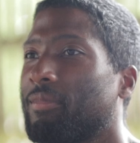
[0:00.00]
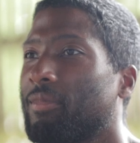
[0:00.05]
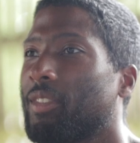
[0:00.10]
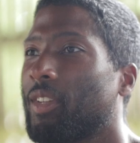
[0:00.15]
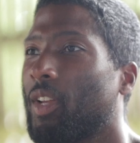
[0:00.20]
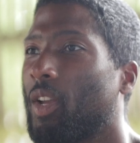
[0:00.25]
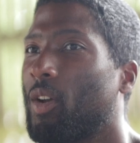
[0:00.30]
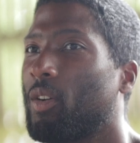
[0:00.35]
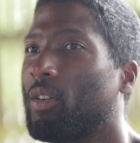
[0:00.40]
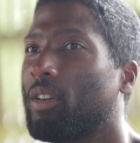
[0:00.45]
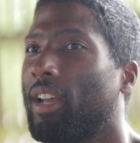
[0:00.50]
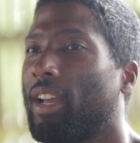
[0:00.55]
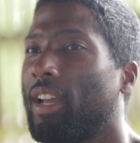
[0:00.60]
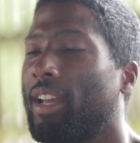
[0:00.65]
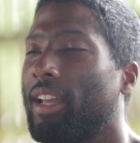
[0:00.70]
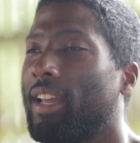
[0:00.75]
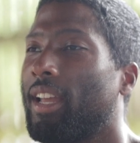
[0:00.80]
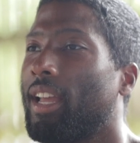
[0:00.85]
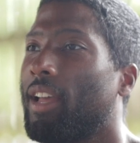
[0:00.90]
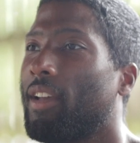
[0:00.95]
Okay,
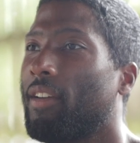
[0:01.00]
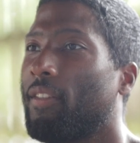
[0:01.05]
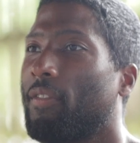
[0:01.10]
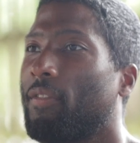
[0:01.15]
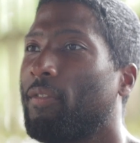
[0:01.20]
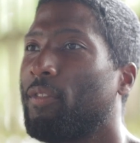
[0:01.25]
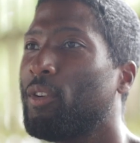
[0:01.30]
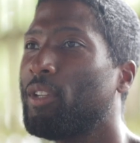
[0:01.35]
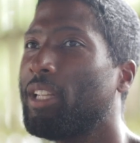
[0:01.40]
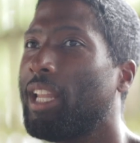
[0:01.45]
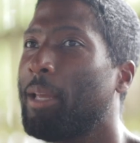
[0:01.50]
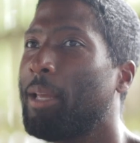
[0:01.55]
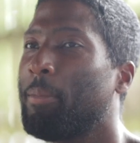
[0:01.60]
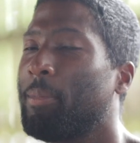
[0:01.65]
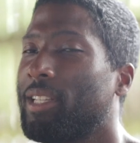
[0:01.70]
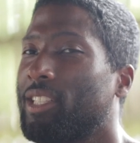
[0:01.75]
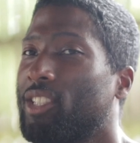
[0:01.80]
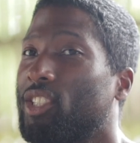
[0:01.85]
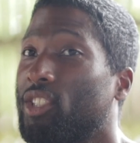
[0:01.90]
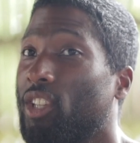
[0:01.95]
full name
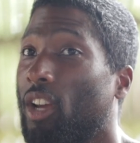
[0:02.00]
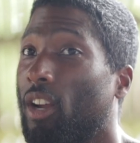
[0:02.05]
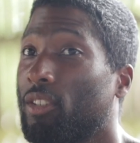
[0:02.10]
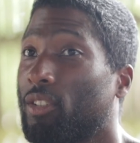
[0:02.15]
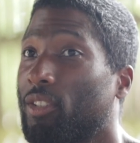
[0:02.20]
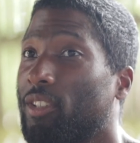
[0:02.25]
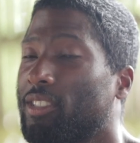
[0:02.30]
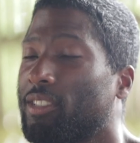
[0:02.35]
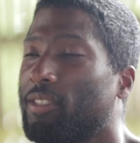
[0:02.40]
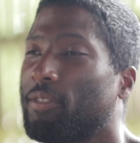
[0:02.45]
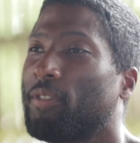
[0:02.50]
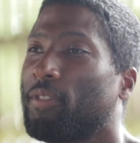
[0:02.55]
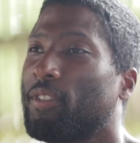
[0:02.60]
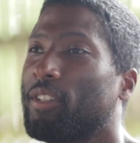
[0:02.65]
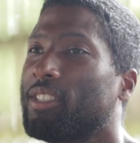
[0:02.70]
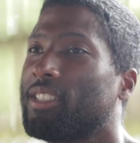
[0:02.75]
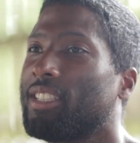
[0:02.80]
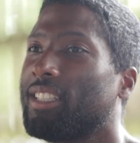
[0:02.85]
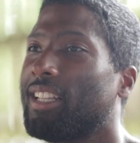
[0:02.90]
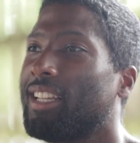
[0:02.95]
is Jean Christopher
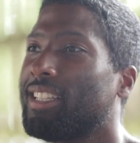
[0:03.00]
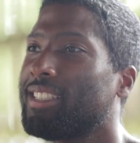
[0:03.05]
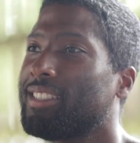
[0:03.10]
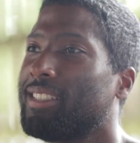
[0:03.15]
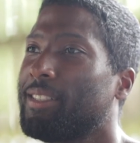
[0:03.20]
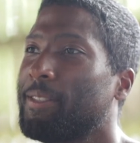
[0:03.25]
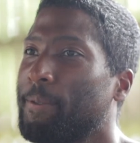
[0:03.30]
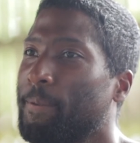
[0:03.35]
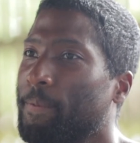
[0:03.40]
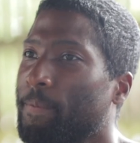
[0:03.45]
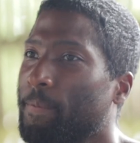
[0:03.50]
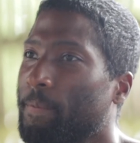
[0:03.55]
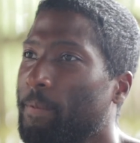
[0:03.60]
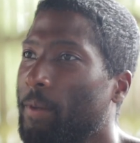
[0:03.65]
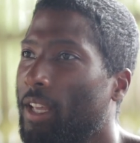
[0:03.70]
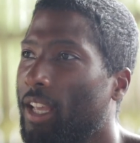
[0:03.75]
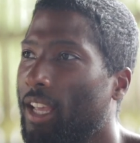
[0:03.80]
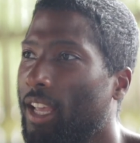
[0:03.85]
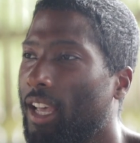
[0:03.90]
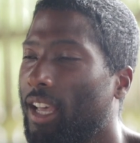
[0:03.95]
Celestin,
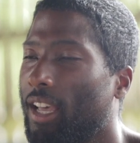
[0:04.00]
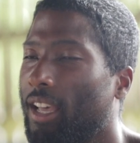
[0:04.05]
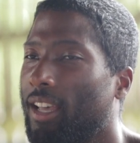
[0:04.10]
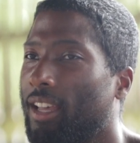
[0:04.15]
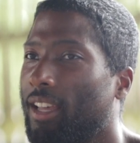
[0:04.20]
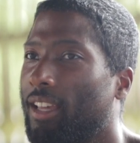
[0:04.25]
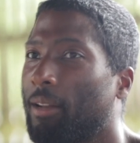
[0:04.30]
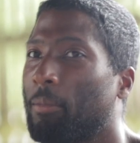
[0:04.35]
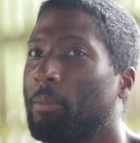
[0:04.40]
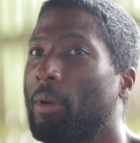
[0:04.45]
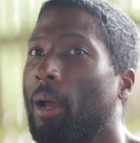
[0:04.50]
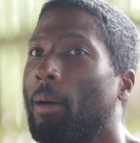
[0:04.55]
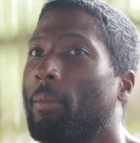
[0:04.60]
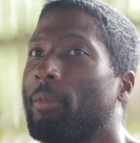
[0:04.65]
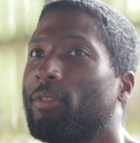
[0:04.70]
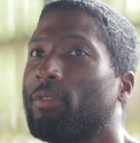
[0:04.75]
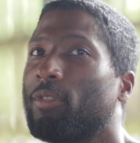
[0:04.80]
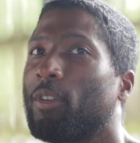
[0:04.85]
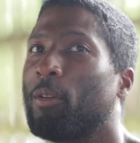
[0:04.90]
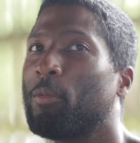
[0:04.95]
and I'm coming
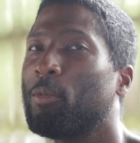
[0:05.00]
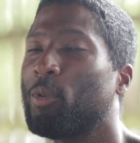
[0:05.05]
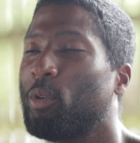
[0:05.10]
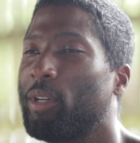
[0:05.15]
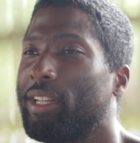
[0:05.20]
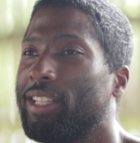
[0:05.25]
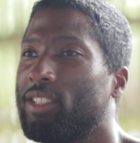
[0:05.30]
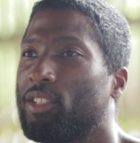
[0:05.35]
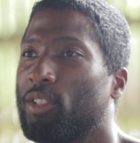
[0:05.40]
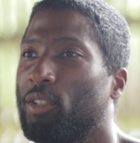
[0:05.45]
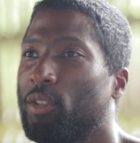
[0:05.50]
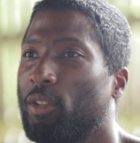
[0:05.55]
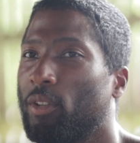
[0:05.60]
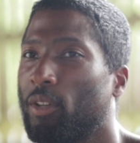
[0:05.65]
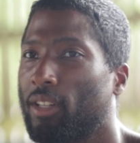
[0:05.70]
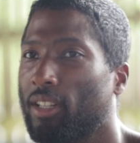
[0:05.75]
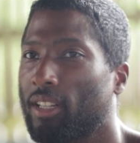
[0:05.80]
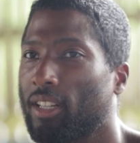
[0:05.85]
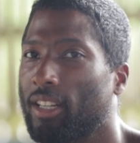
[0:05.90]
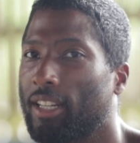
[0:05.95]
from Queens, New
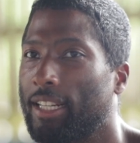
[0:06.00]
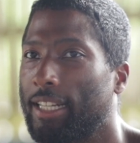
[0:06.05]
York.